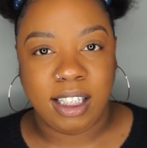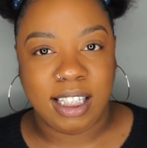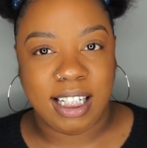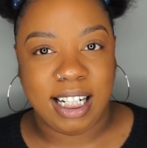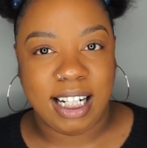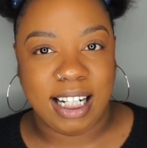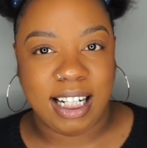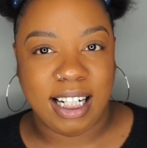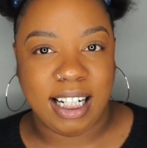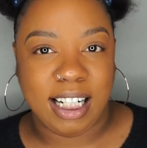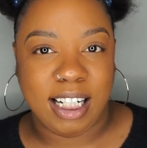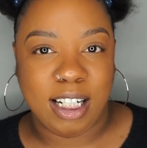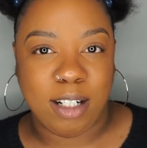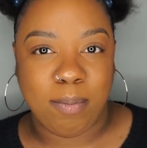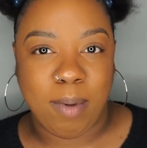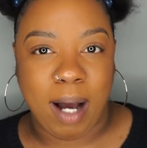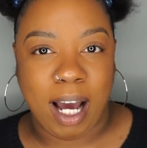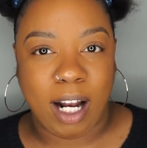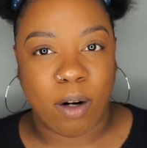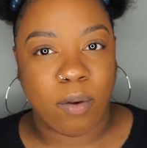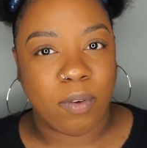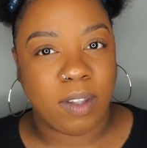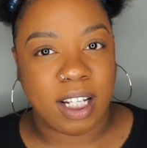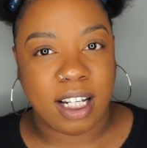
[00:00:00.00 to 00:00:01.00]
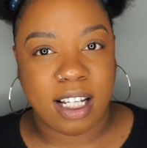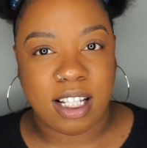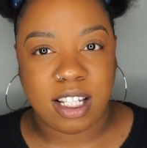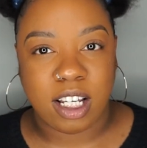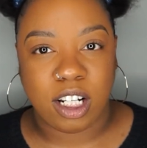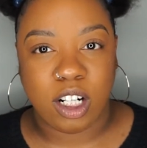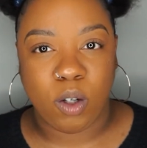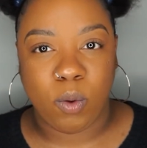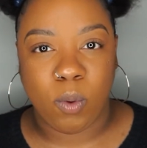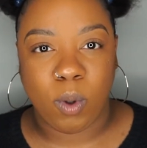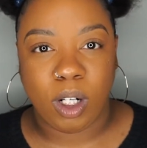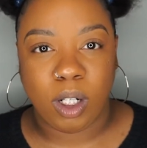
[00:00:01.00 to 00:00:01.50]
Um, I don't think it's
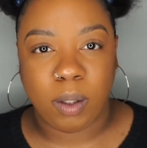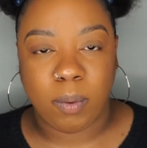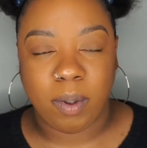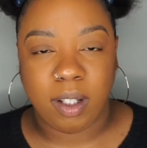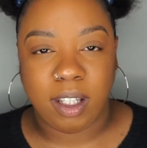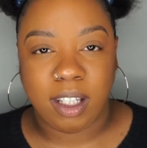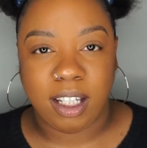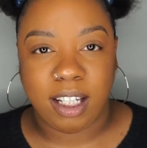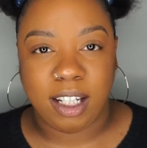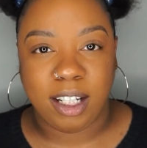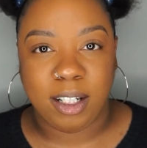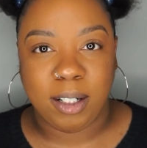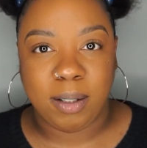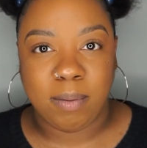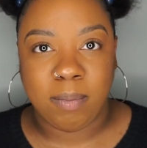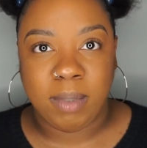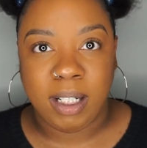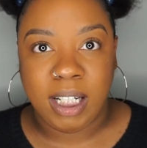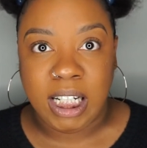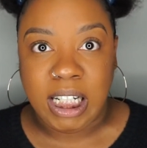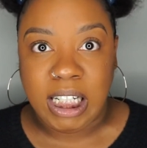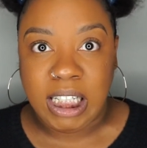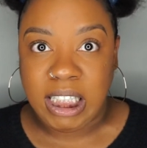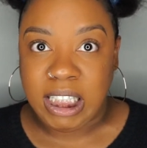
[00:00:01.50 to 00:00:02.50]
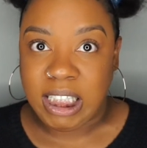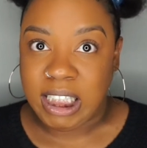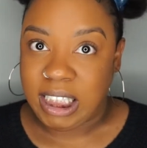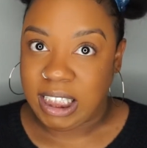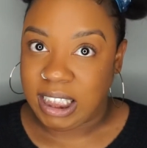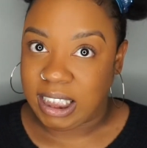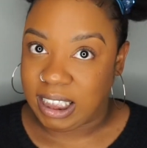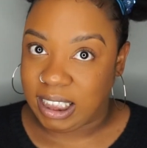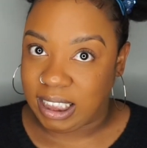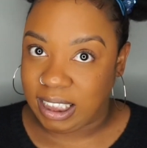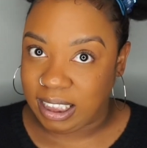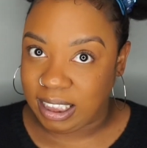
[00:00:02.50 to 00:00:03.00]
gonna work with him.
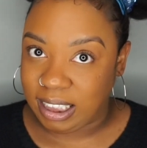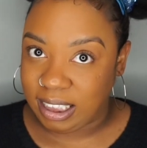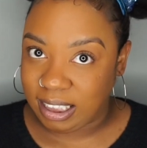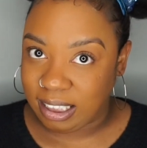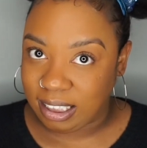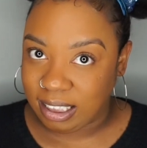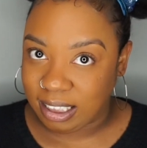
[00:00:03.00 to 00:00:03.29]
Issa gets